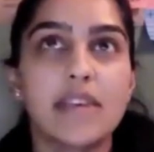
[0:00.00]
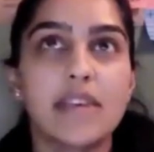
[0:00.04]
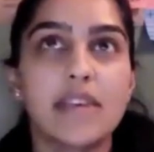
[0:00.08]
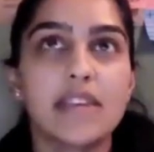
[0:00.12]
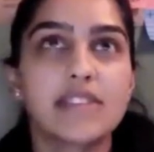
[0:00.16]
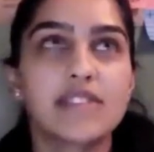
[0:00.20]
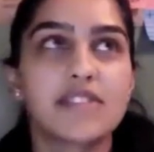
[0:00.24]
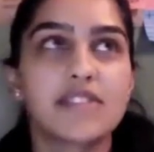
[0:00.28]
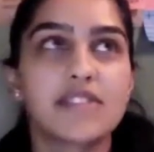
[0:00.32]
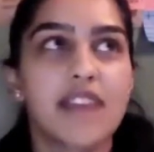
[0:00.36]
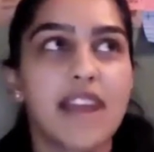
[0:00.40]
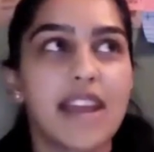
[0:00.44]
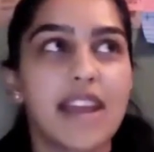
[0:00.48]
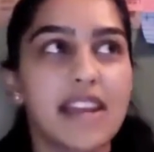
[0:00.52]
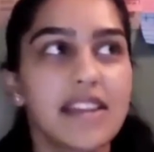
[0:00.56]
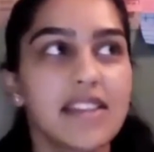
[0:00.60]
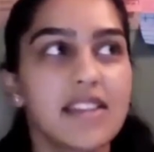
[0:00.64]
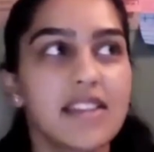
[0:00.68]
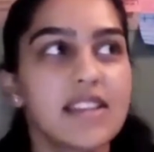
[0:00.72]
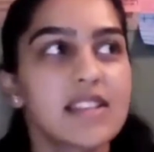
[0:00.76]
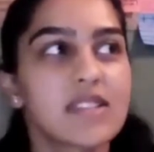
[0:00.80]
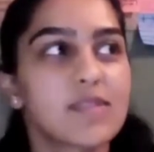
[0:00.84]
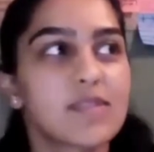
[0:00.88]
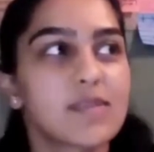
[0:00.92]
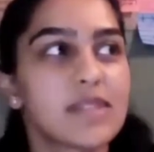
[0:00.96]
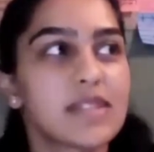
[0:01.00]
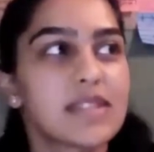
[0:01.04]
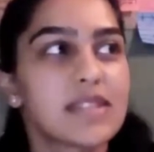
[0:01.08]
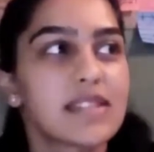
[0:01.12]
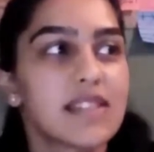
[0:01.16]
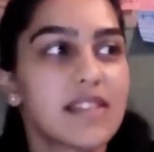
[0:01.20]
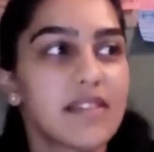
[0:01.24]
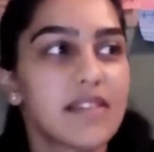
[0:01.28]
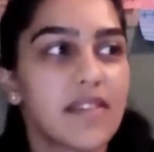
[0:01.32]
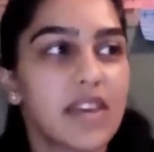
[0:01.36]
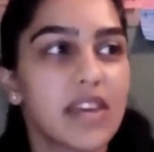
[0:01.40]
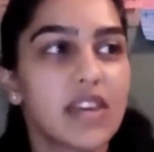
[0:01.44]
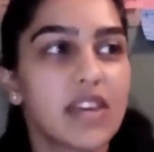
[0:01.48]
is there anything
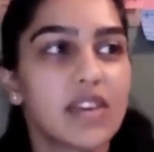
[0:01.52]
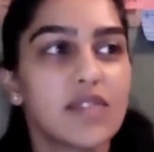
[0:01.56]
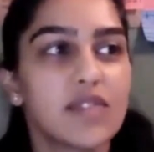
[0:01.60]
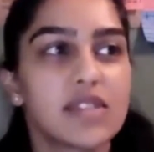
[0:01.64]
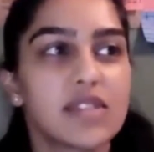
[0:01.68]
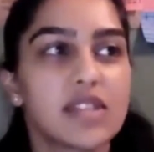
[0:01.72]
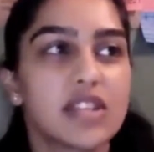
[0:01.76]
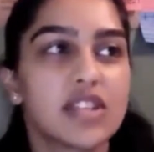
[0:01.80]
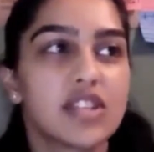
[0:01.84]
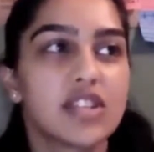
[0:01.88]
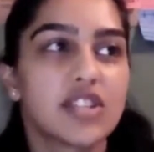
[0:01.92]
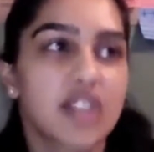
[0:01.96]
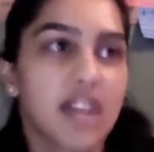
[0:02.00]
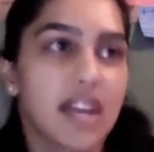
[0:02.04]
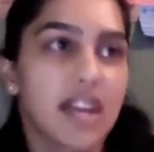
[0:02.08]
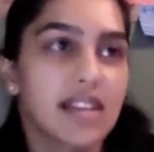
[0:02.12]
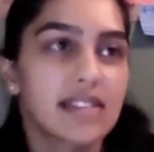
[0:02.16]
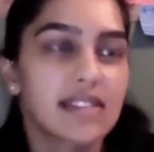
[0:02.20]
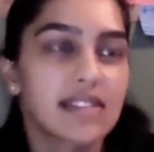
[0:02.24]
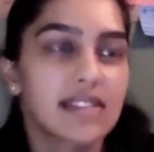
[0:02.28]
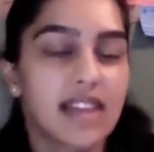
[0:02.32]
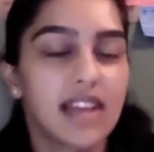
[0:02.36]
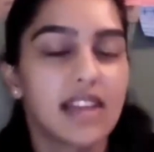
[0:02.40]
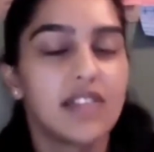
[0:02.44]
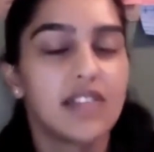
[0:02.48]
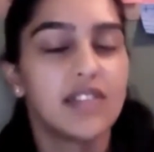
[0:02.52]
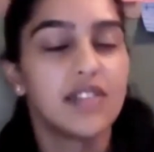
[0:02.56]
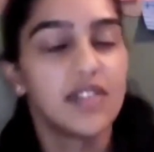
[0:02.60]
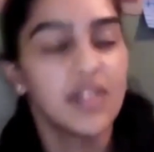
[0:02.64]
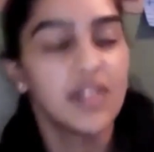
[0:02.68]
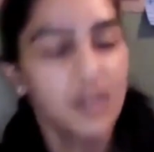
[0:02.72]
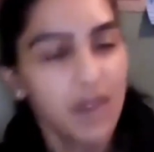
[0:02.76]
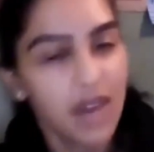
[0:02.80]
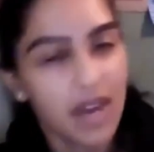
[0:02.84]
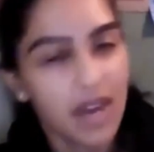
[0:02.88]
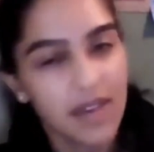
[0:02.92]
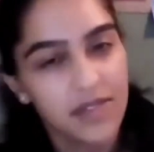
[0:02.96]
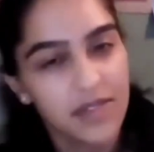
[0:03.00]
specific you suggest I
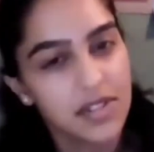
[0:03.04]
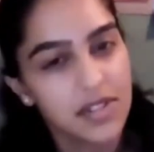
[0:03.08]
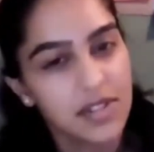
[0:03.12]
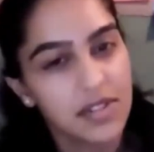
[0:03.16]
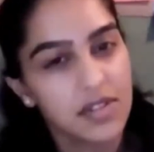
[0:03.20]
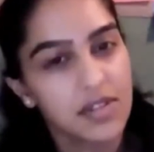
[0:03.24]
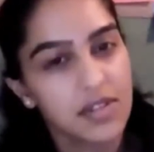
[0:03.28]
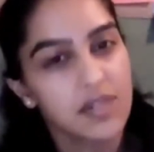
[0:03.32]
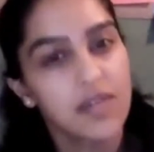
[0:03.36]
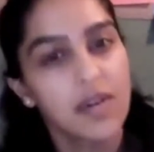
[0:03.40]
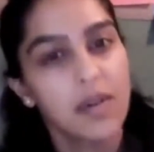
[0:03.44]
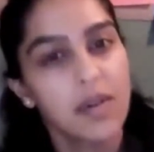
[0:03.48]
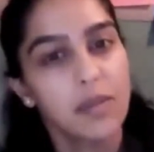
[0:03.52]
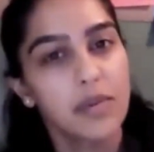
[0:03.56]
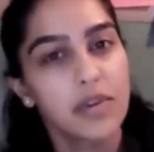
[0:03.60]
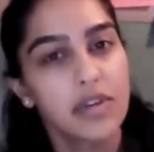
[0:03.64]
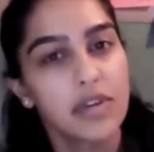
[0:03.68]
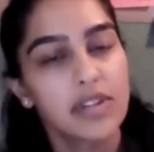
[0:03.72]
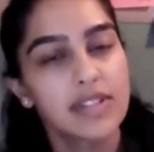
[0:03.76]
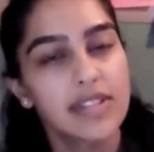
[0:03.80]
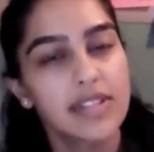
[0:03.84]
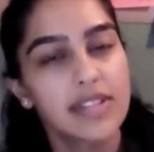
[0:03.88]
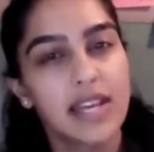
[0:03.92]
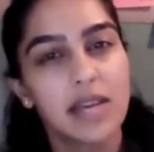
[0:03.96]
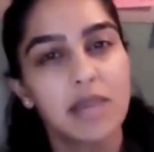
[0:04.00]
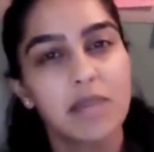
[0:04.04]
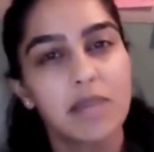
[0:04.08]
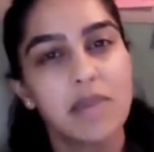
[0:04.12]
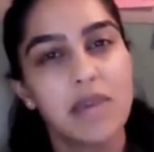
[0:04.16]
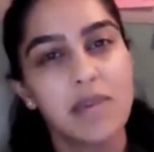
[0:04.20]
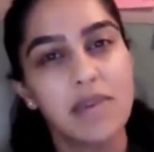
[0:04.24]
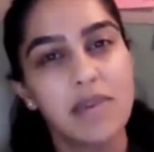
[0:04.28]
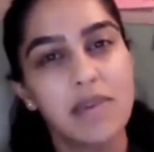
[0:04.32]
do after the November exam?